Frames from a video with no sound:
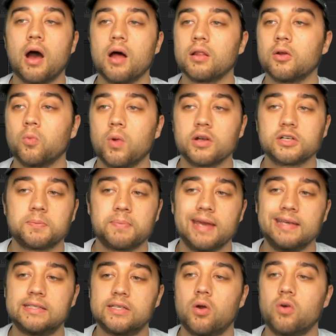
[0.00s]
color
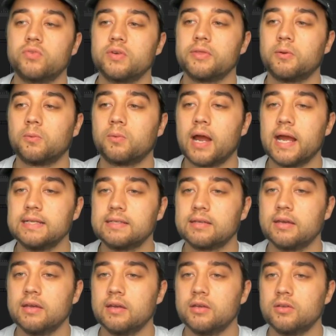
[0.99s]
workspace over in the
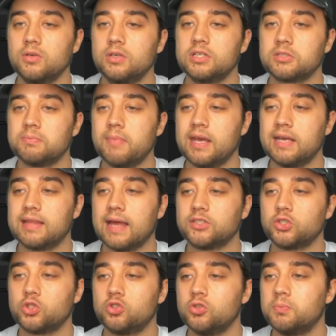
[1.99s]
right. You can just make
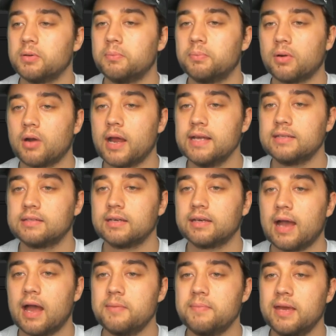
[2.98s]
that super bright
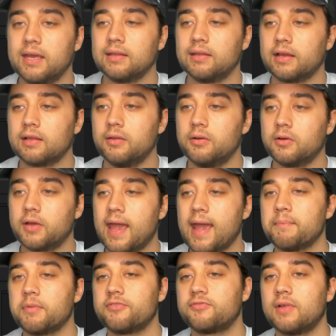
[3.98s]
and kind of make it like a little
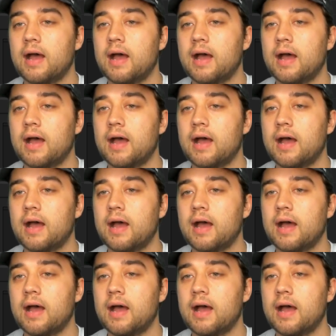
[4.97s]
camera